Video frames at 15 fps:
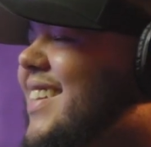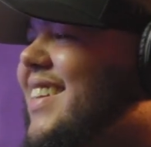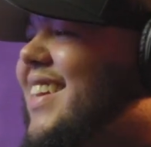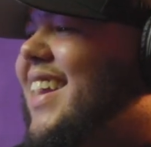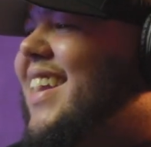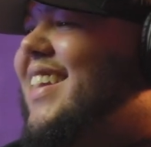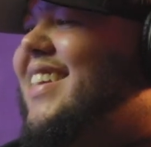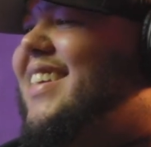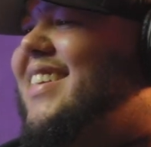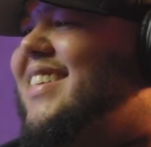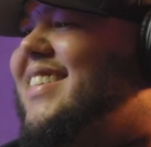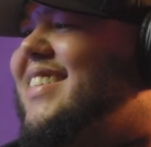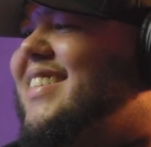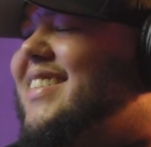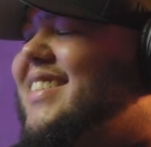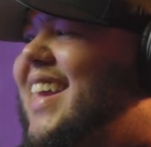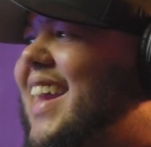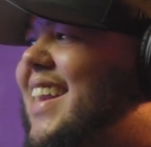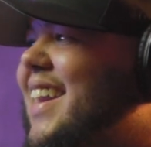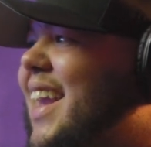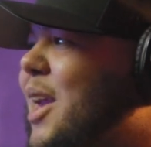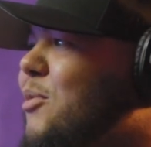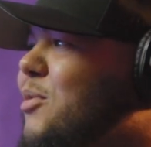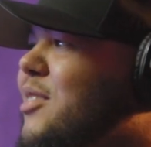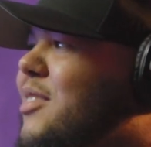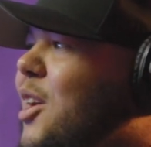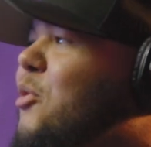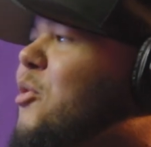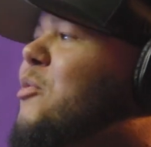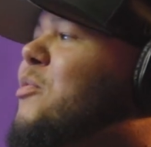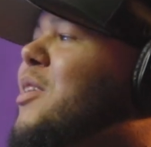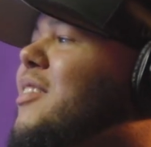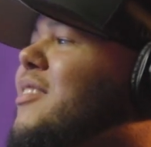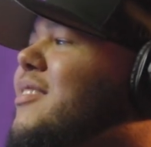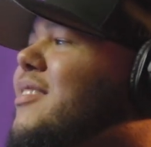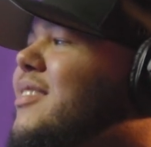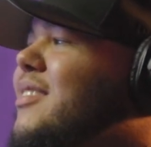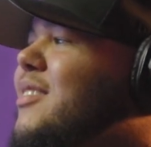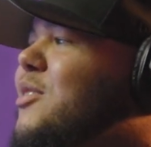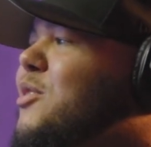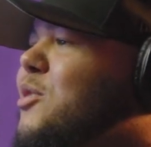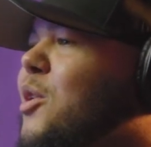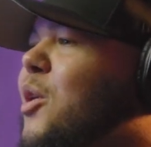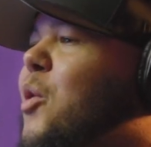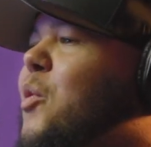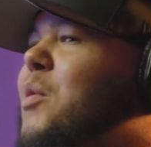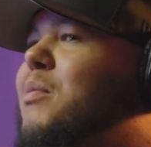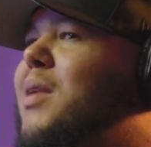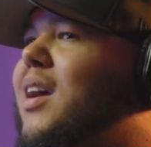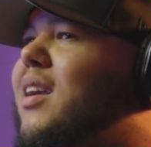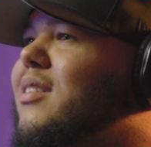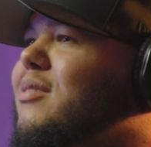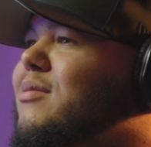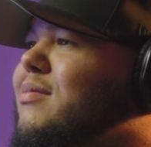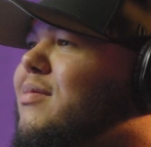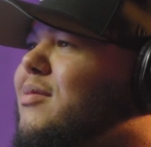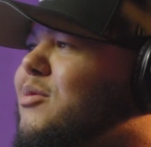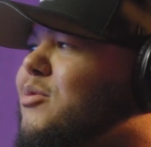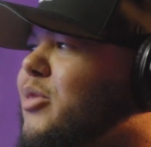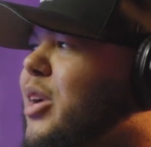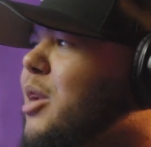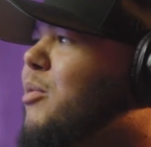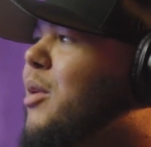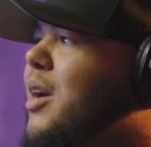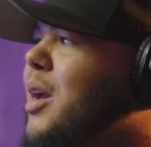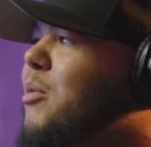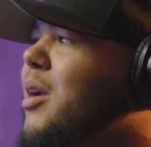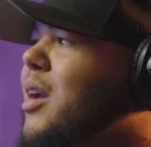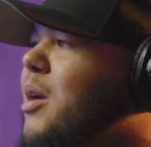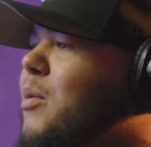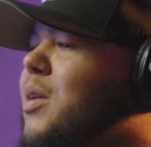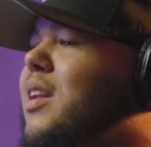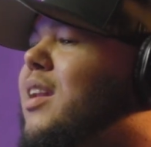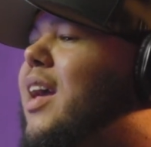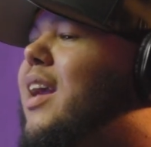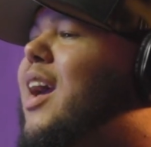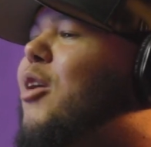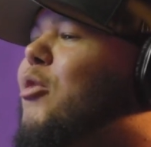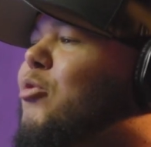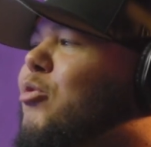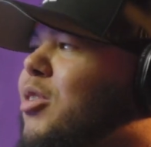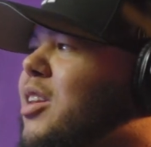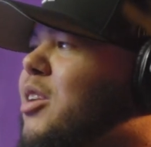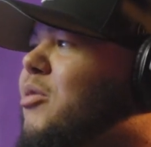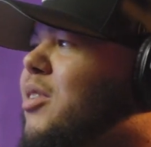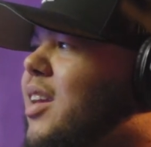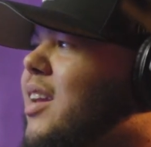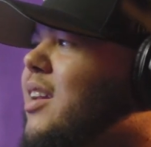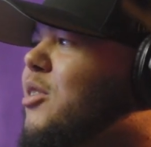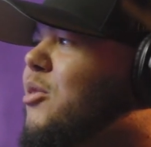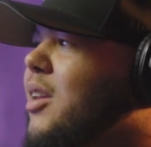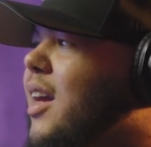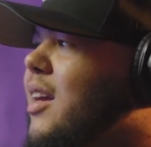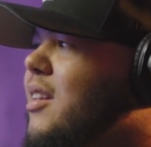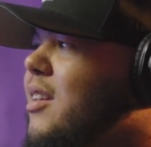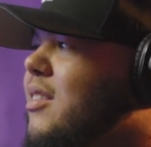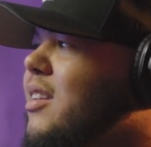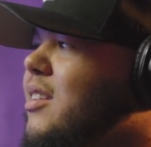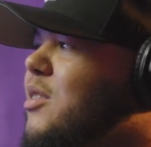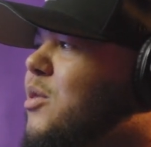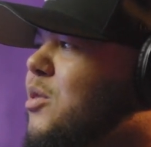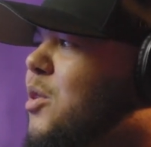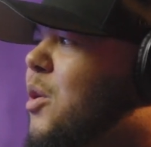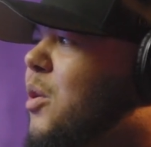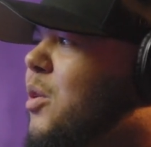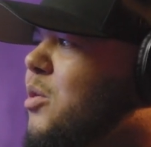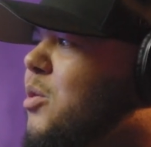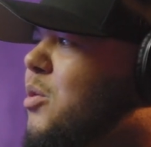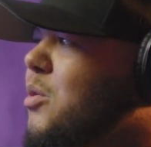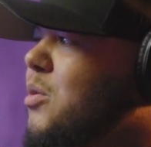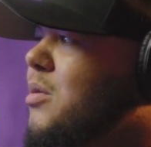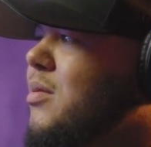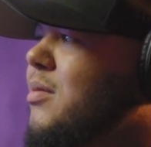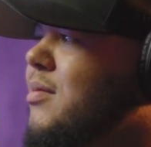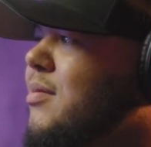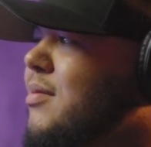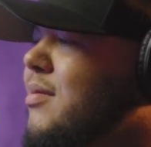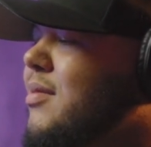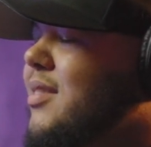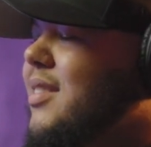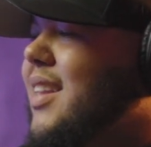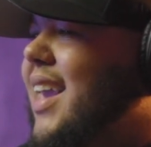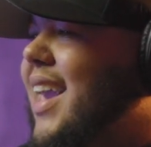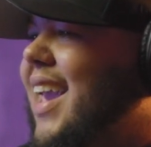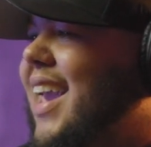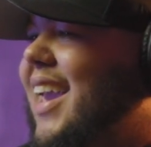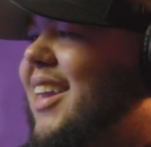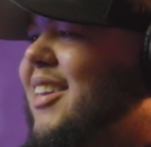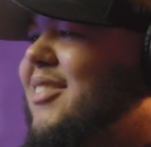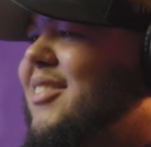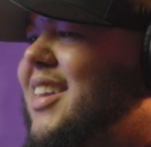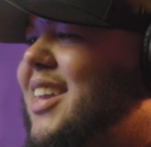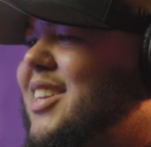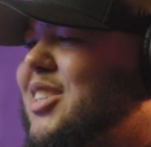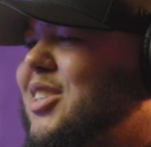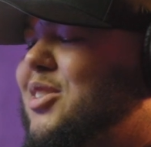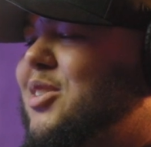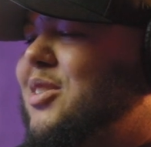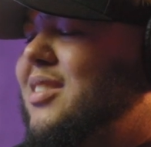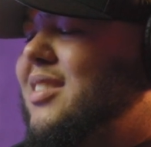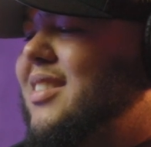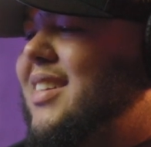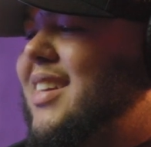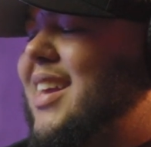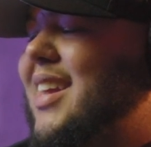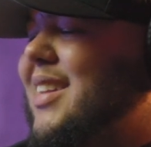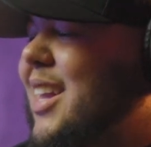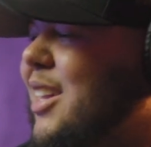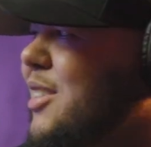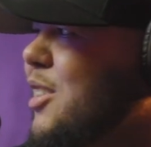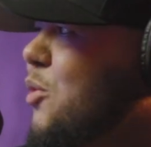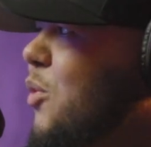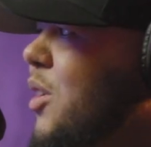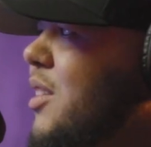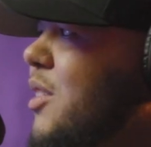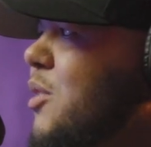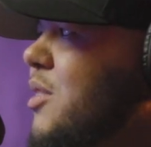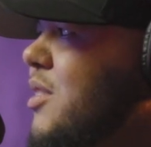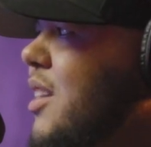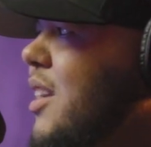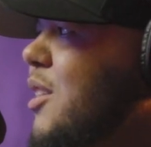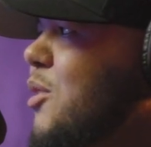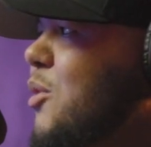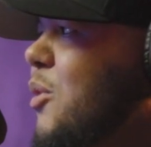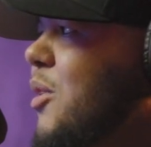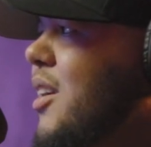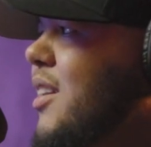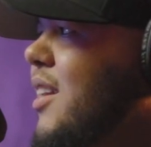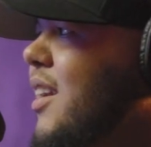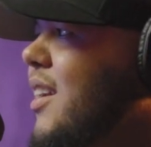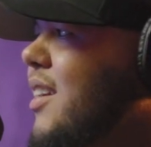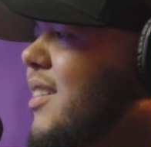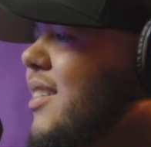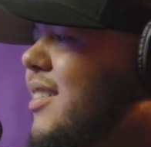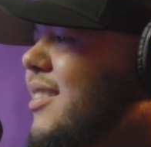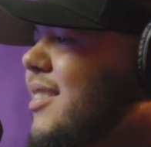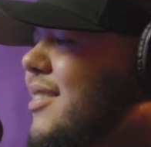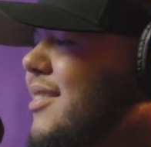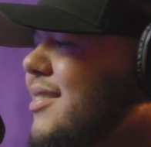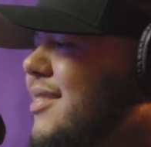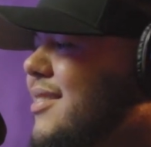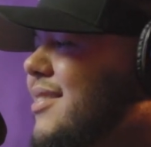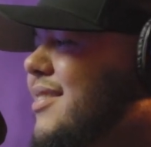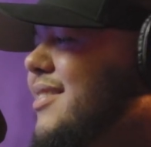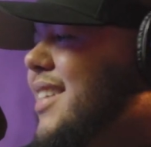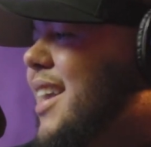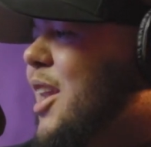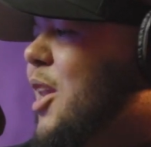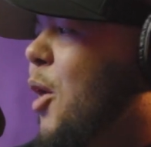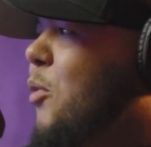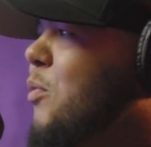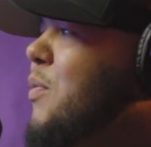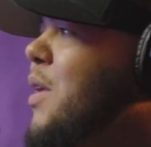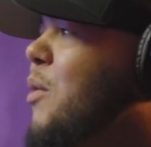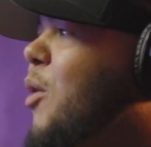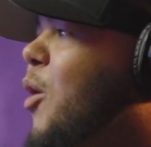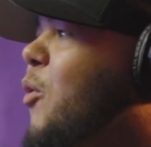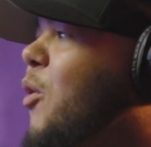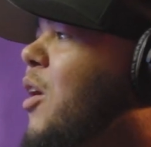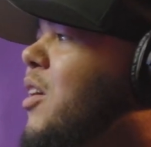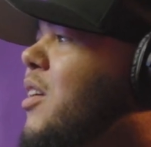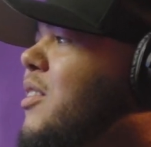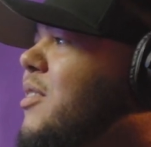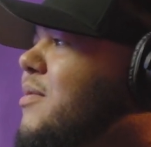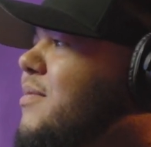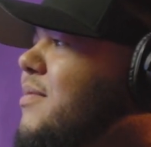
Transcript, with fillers: Like, that name stuck with me. So I went back, read about Abraham, and, like, I really related to a lot of the things he was going through. And it just, that's just one little thing to where, like, it helped me in my walk.